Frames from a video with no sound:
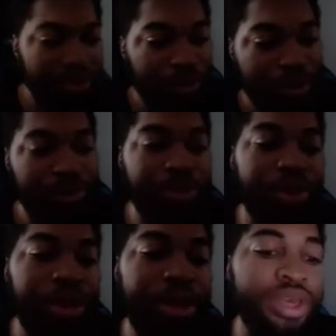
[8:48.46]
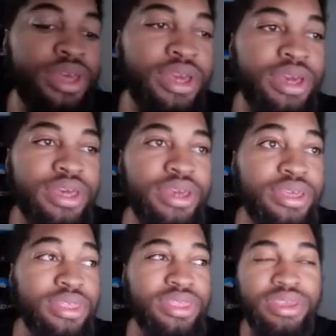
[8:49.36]
the one
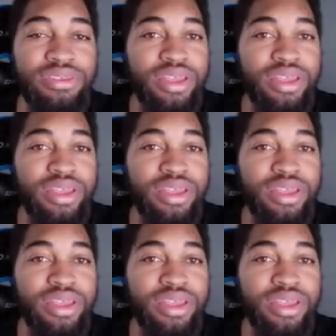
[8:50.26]
who needs